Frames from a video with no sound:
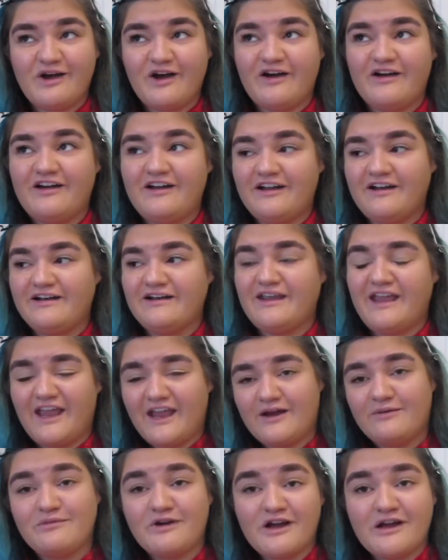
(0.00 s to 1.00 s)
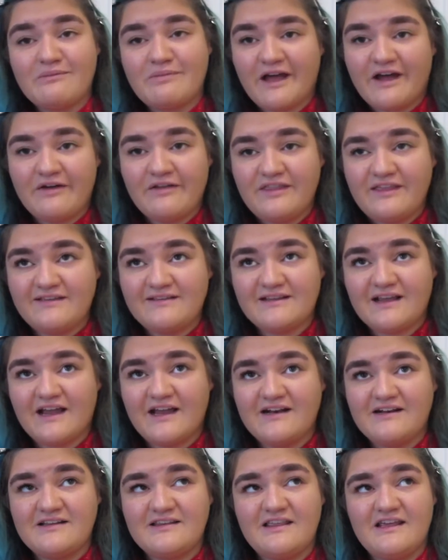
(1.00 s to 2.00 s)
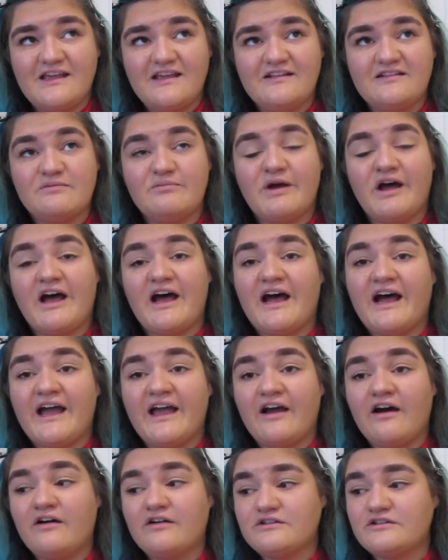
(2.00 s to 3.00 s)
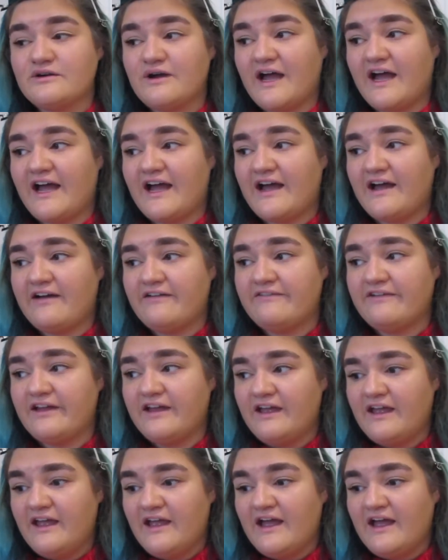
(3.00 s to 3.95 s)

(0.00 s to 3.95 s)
on camera about these kind of things, but I also have